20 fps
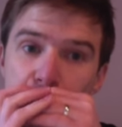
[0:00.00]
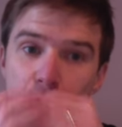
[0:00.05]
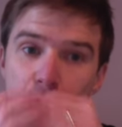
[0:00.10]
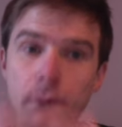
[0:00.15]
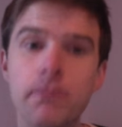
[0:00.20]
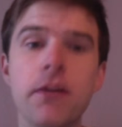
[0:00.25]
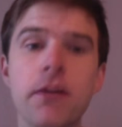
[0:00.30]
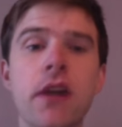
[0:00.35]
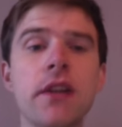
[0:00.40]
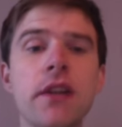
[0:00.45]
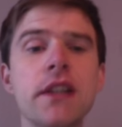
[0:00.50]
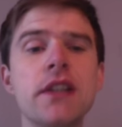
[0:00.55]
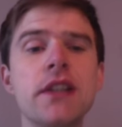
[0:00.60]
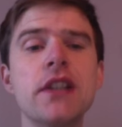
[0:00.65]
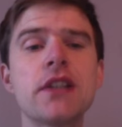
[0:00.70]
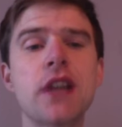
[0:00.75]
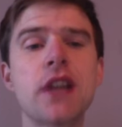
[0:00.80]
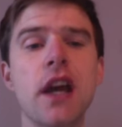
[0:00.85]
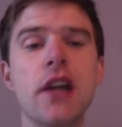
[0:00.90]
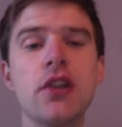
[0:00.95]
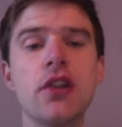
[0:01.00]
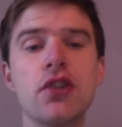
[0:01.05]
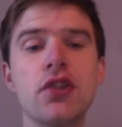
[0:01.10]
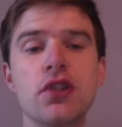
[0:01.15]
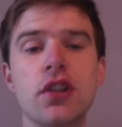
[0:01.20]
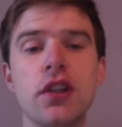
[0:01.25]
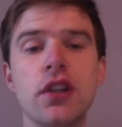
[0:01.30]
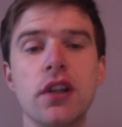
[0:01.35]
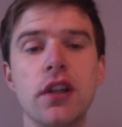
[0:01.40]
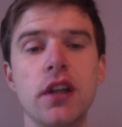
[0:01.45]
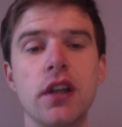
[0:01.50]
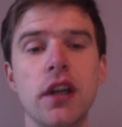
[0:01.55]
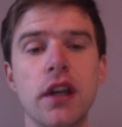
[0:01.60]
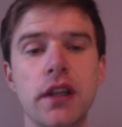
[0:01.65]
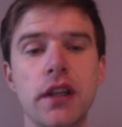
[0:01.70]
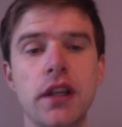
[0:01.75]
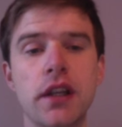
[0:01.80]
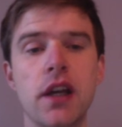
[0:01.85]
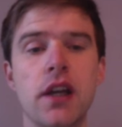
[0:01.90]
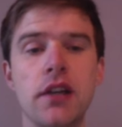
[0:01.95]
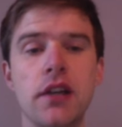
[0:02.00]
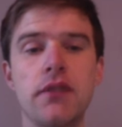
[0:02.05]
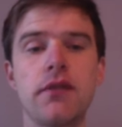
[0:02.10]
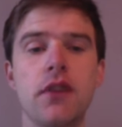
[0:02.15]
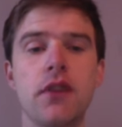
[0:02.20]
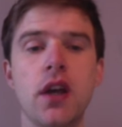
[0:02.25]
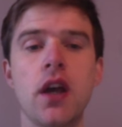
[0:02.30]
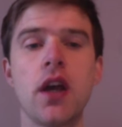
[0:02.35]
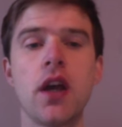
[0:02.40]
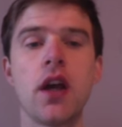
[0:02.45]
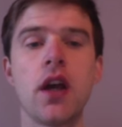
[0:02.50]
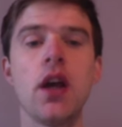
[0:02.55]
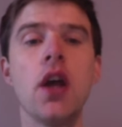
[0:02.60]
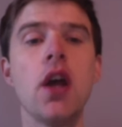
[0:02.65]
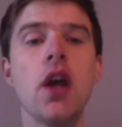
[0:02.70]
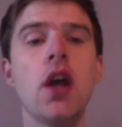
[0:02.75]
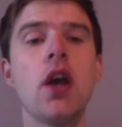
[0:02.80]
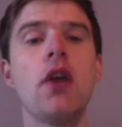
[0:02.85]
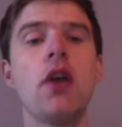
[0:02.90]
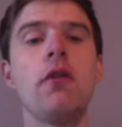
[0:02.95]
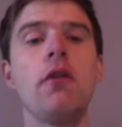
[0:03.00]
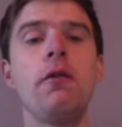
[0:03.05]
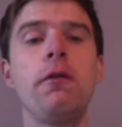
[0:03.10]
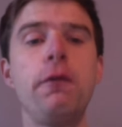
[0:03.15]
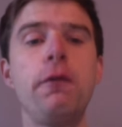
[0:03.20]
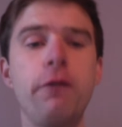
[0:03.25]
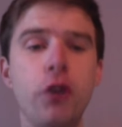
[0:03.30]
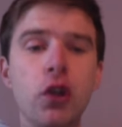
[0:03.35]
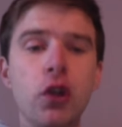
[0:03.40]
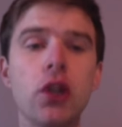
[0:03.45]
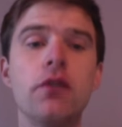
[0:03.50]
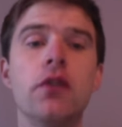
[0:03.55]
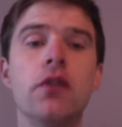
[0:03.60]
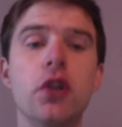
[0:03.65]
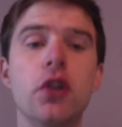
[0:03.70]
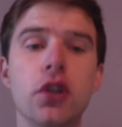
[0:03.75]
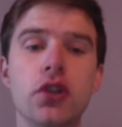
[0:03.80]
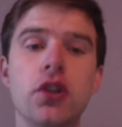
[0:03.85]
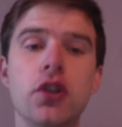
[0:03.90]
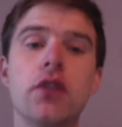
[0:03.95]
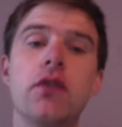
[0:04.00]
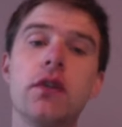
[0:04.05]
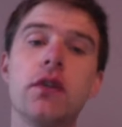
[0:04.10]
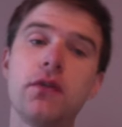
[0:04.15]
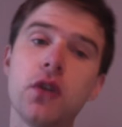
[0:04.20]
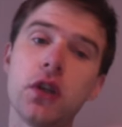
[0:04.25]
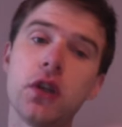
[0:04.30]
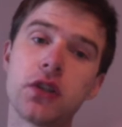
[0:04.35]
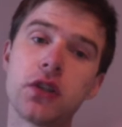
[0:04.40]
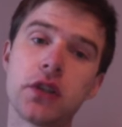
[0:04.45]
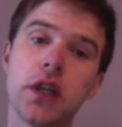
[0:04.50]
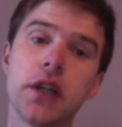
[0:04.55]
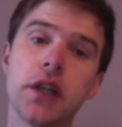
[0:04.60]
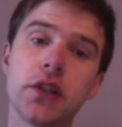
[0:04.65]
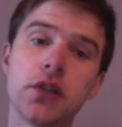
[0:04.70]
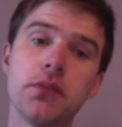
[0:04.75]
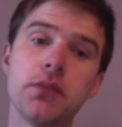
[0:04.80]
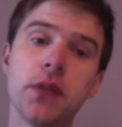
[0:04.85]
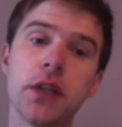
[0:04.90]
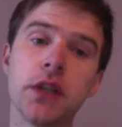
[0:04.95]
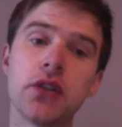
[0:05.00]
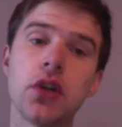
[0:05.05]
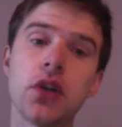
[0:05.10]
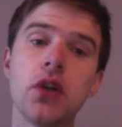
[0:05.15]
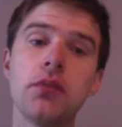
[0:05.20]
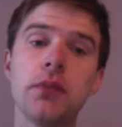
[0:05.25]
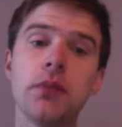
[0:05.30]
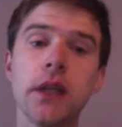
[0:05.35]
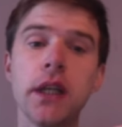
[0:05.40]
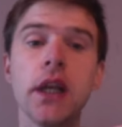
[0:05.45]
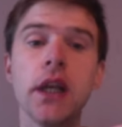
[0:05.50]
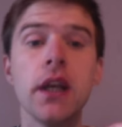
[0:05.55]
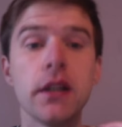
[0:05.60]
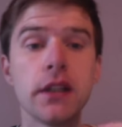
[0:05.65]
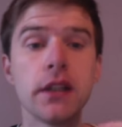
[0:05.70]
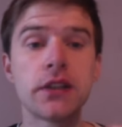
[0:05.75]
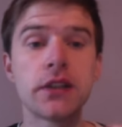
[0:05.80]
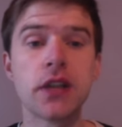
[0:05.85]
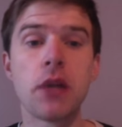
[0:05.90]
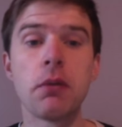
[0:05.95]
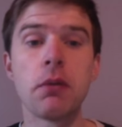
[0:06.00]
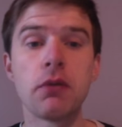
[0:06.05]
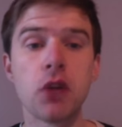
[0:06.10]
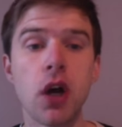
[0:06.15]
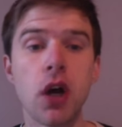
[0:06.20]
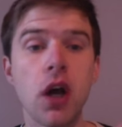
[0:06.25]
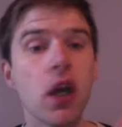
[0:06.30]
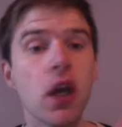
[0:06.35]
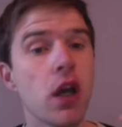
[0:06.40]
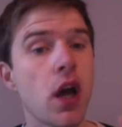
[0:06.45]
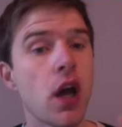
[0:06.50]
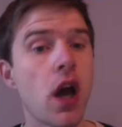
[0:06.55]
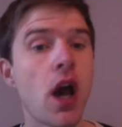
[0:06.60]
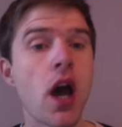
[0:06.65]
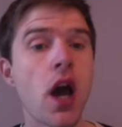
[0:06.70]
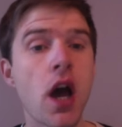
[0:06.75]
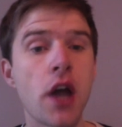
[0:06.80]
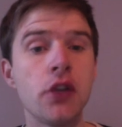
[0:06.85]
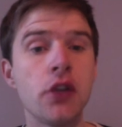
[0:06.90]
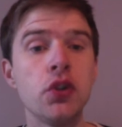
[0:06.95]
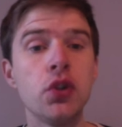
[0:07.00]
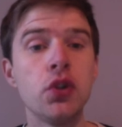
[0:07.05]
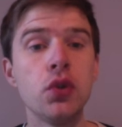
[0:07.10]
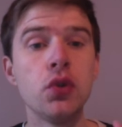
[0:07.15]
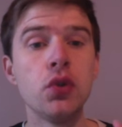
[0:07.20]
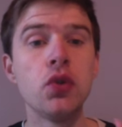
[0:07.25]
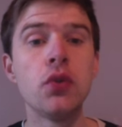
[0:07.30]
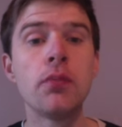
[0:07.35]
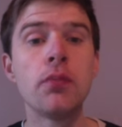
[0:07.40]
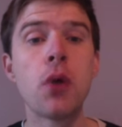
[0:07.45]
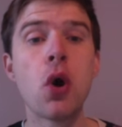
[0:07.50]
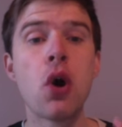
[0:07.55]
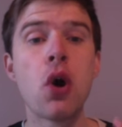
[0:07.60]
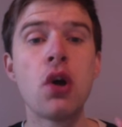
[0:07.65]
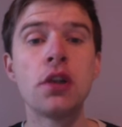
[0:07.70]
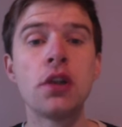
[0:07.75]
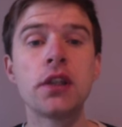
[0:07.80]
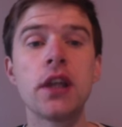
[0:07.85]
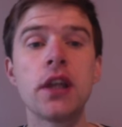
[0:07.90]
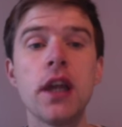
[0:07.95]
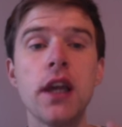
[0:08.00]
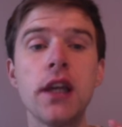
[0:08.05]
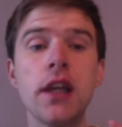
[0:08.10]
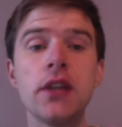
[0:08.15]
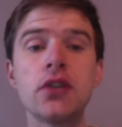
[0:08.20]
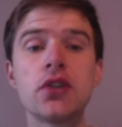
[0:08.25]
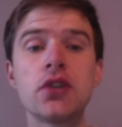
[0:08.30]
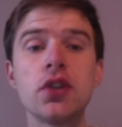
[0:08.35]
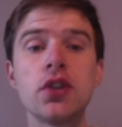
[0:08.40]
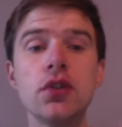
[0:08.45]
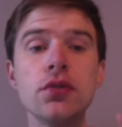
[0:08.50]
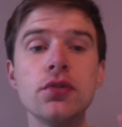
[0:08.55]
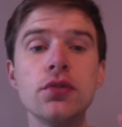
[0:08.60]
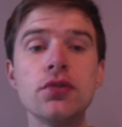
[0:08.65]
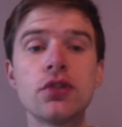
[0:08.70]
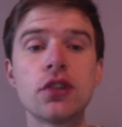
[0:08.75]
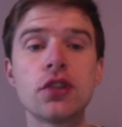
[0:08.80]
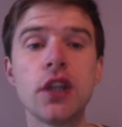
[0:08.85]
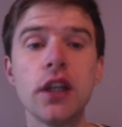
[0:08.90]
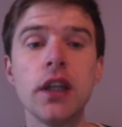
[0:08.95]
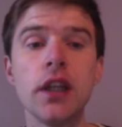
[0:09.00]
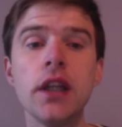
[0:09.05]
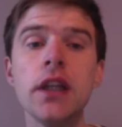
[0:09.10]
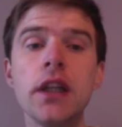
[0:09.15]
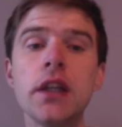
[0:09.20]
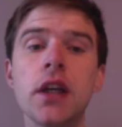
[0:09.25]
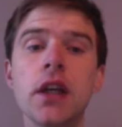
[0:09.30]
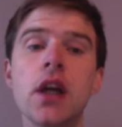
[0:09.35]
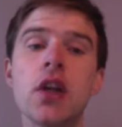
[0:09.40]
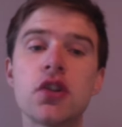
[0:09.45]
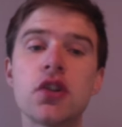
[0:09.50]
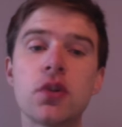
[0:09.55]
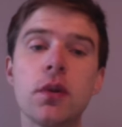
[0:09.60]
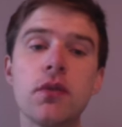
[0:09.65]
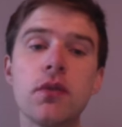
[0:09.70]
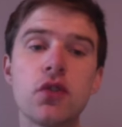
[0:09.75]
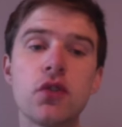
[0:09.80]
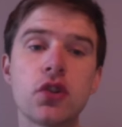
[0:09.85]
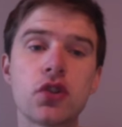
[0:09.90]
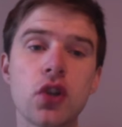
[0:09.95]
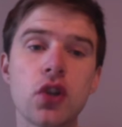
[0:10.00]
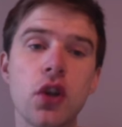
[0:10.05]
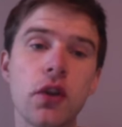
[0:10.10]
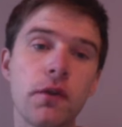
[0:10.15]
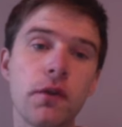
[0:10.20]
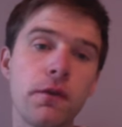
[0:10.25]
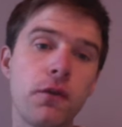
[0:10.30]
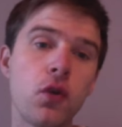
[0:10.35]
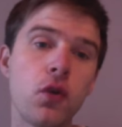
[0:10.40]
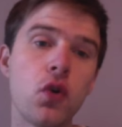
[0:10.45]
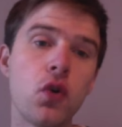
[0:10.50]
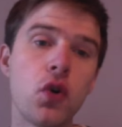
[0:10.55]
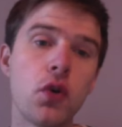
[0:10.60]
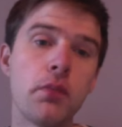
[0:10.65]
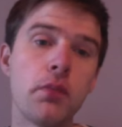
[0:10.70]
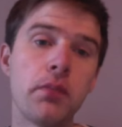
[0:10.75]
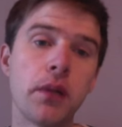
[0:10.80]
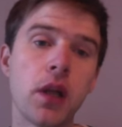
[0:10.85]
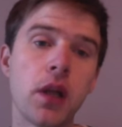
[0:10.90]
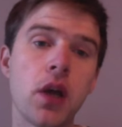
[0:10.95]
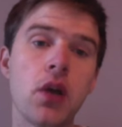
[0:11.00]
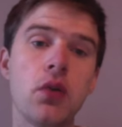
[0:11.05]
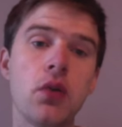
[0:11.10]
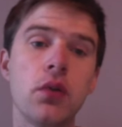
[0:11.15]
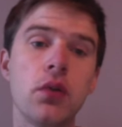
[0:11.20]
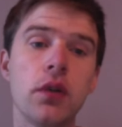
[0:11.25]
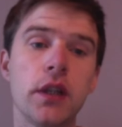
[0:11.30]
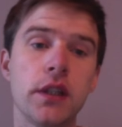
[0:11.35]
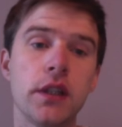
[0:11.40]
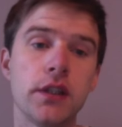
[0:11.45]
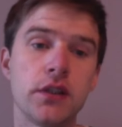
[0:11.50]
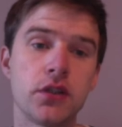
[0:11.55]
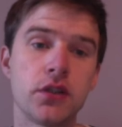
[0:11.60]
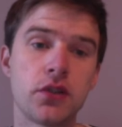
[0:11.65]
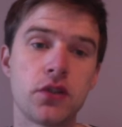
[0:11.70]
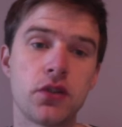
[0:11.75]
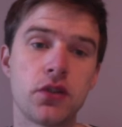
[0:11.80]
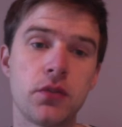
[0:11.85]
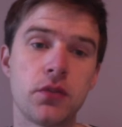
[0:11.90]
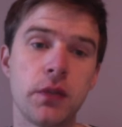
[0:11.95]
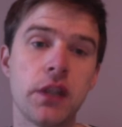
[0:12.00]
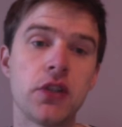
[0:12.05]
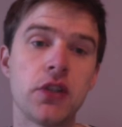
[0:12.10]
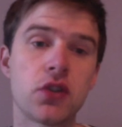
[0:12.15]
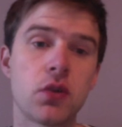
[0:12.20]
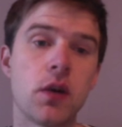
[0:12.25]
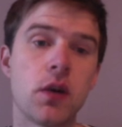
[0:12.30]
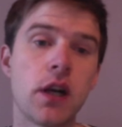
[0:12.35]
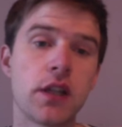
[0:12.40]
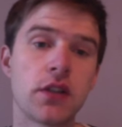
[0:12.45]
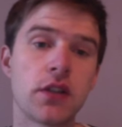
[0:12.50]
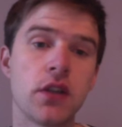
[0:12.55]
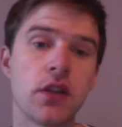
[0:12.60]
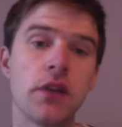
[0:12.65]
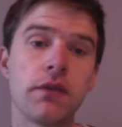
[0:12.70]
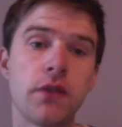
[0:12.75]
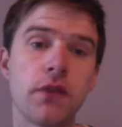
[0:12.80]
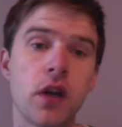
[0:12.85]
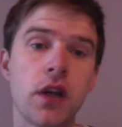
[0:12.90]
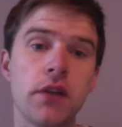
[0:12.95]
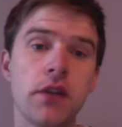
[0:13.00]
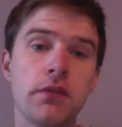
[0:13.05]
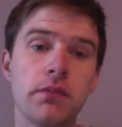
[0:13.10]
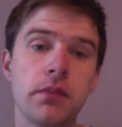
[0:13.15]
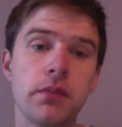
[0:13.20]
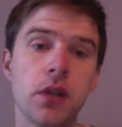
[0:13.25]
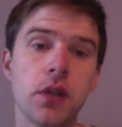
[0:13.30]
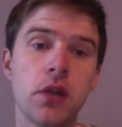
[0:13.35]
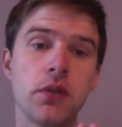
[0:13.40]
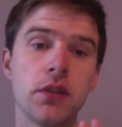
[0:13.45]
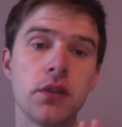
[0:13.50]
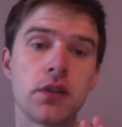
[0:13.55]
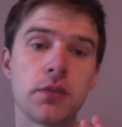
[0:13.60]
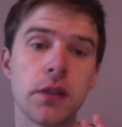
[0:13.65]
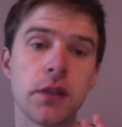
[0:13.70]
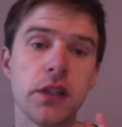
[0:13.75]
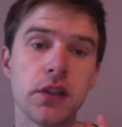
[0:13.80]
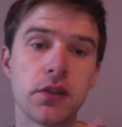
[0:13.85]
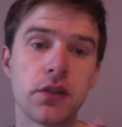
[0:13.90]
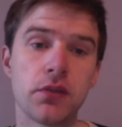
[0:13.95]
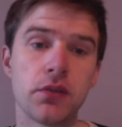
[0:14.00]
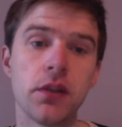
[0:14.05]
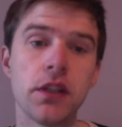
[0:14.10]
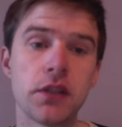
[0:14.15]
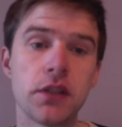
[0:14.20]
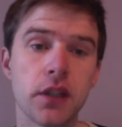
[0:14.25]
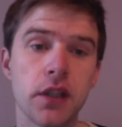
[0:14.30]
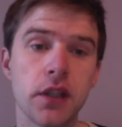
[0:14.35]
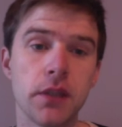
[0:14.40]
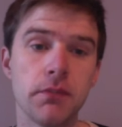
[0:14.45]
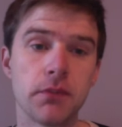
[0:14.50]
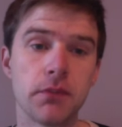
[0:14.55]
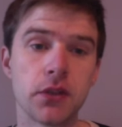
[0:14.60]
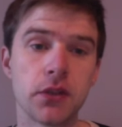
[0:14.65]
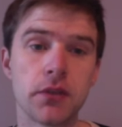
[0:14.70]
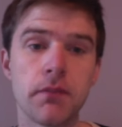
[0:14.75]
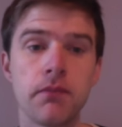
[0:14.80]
Now this is kind of just a fuller version of the first line, come they told me. This time we've got, a newborn king to see. So we've just got the 4 blow is played twice and the 5 blow is played 3 times.